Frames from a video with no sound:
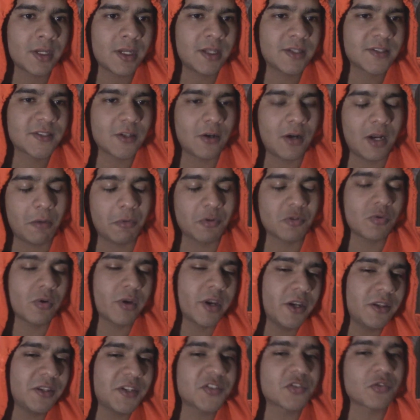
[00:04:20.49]
So I was
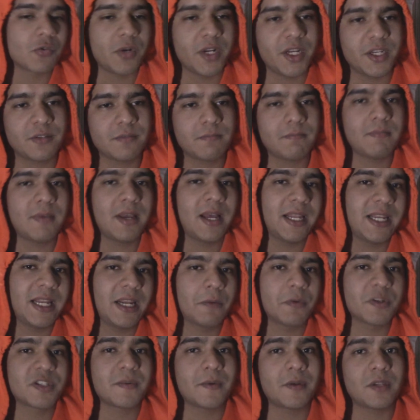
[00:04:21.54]
walking on the street and I
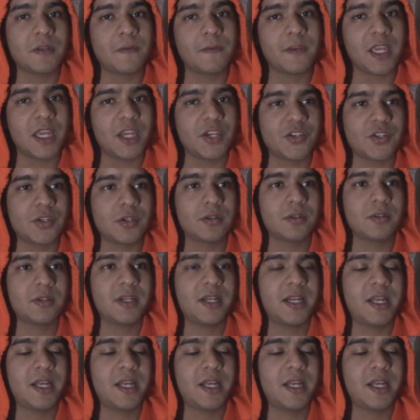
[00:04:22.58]
received a notification,